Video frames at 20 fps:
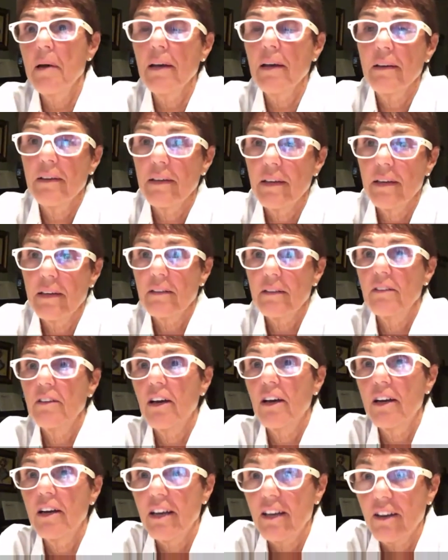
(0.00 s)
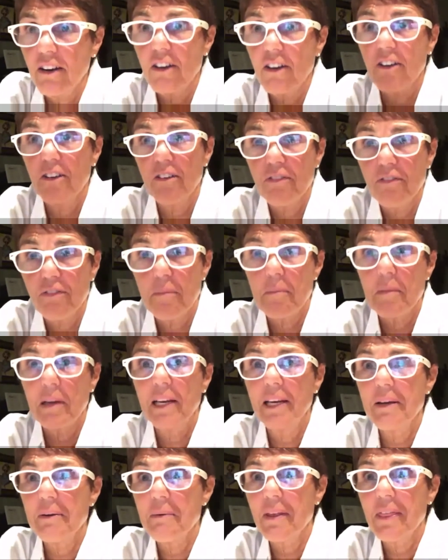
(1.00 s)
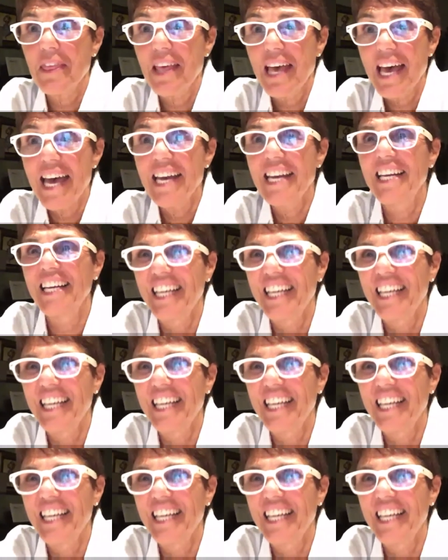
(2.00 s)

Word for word: Uh, Donna, I know you're familiar with that.